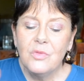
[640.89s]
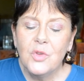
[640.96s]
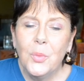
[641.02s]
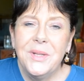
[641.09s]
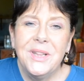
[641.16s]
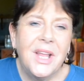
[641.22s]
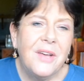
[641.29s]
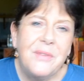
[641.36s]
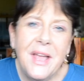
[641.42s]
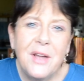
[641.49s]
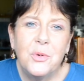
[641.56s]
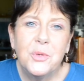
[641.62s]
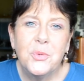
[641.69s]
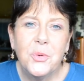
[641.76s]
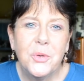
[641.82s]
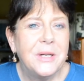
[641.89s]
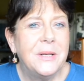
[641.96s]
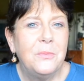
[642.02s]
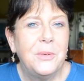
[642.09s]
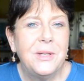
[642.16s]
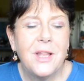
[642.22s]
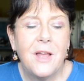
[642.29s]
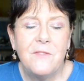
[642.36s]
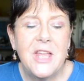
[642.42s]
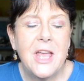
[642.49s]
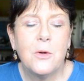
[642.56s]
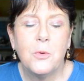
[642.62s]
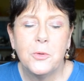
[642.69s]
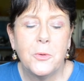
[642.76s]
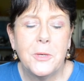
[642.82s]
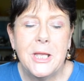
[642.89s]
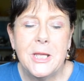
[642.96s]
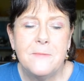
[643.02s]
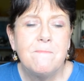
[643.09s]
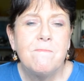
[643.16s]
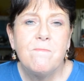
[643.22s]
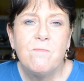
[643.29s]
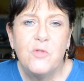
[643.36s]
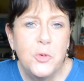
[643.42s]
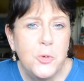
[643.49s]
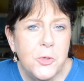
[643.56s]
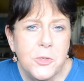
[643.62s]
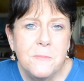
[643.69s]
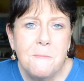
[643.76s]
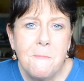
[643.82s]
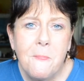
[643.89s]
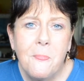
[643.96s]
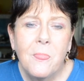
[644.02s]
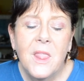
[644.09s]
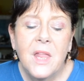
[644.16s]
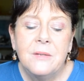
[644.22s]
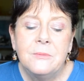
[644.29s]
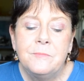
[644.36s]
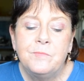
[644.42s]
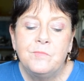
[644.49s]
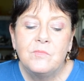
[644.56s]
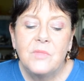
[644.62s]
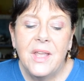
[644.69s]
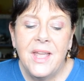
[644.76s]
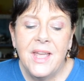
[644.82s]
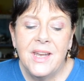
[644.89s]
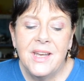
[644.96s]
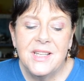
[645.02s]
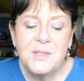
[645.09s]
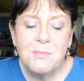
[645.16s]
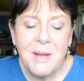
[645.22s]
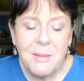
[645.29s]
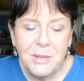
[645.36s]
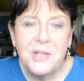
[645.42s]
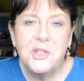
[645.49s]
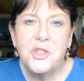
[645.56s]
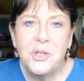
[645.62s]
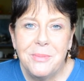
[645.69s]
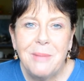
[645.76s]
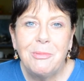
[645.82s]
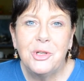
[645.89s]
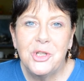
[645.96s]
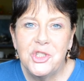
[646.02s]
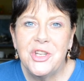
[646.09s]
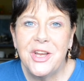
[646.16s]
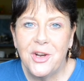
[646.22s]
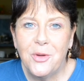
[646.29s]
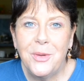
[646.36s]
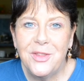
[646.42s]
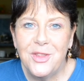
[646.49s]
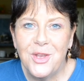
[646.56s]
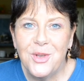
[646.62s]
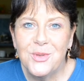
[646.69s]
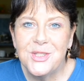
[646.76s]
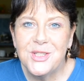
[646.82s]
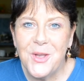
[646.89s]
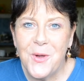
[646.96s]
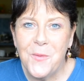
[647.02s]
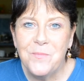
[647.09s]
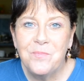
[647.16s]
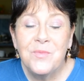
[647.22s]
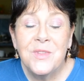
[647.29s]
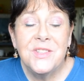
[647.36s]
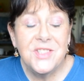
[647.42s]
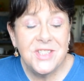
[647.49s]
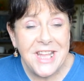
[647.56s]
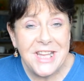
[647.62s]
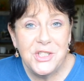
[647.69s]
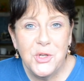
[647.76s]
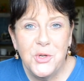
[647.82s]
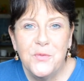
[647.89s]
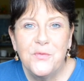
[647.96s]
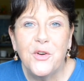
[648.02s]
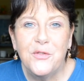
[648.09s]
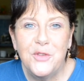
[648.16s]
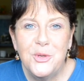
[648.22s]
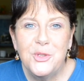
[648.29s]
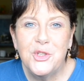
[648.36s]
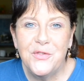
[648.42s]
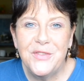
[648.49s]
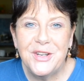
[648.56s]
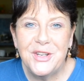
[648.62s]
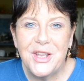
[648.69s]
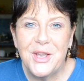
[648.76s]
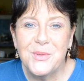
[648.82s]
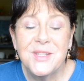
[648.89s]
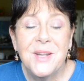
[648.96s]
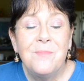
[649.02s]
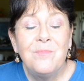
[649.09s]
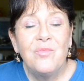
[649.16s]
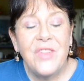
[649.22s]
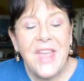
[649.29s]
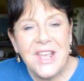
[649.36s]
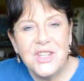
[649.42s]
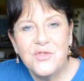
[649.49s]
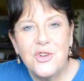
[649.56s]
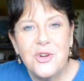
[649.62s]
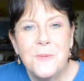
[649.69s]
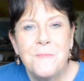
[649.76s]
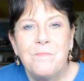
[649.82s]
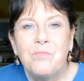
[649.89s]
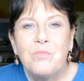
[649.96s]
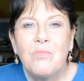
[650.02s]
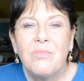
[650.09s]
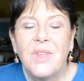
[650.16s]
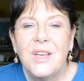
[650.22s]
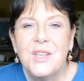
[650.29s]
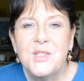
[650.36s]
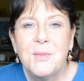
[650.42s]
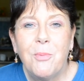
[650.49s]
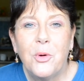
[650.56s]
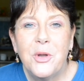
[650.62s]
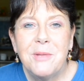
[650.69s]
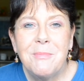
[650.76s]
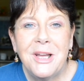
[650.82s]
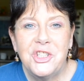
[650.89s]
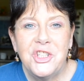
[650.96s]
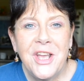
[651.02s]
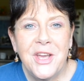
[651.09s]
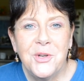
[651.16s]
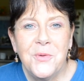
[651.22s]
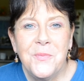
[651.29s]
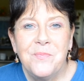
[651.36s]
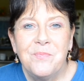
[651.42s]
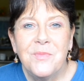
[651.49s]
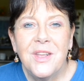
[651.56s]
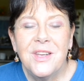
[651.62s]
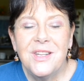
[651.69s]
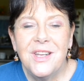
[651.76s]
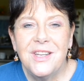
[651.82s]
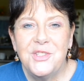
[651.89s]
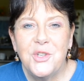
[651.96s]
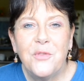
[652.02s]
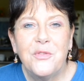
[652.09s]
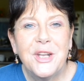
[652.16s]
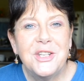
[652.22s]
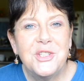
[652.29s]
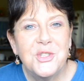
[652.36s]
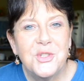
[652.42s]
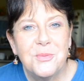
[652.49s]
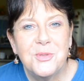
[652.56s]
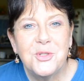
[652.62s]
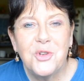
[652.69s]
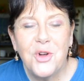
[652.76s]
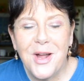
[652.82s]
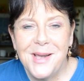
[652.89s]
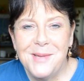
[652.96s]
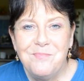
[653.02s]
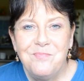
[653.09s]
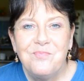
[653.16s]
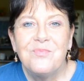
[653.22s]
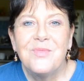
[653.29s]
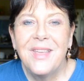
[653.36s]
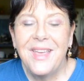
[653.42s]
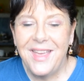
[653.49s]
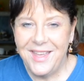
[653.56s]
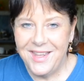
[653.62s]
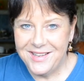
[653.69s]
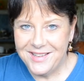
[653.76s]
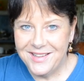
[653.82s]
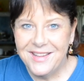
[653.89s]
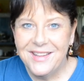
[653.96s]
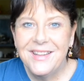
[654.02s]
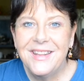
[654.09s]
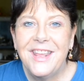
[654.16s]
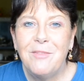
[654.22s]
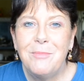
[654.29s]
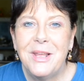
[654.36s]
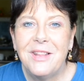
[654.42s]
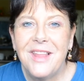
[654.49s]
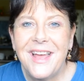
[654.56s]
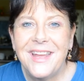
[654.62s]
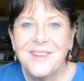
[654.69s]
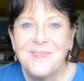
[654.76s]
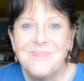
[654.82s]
We love Ecuador, we love Ecuadorian food, and it's my pleasure to be able to share it with you. So stay tuned for future videos. Thanks for supporting my channel. Don't forget to subscribe and give me a like.